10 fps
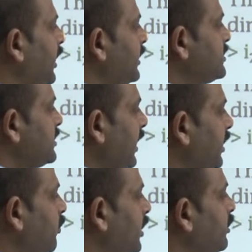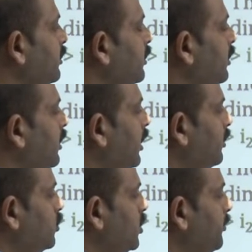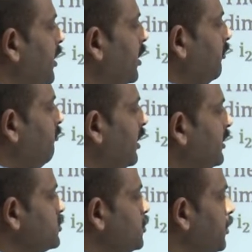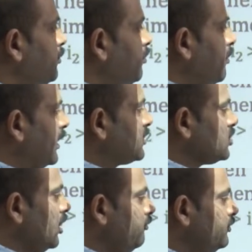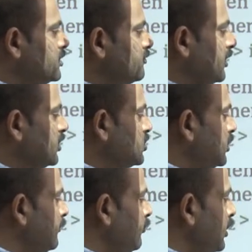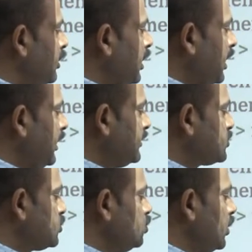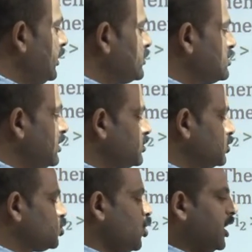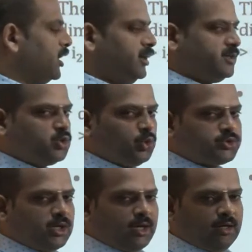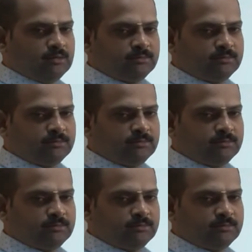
S I1 to the power of 1 is going to be max of this function and S2 and S3 so on it goes on.